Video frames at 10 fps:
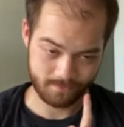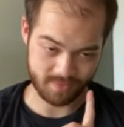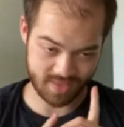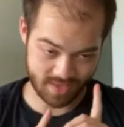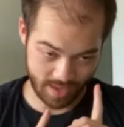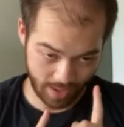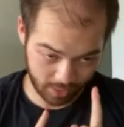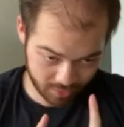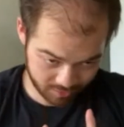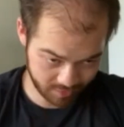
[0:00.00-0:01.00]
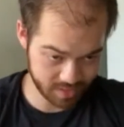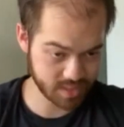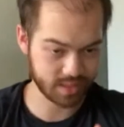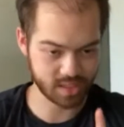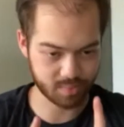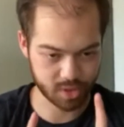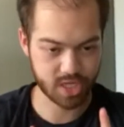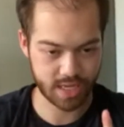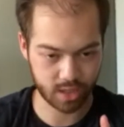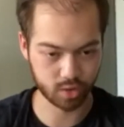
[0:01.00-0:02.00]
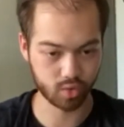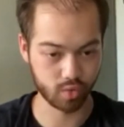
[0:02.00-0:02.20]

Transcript: The elephant in this particular